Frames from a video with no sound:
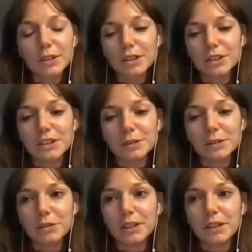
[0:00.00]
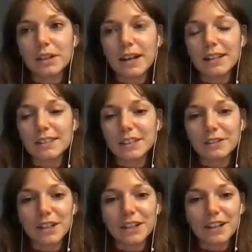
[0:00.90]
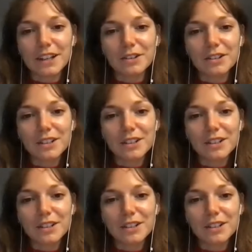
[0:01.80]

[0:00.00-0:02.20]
questions we should be asking right now.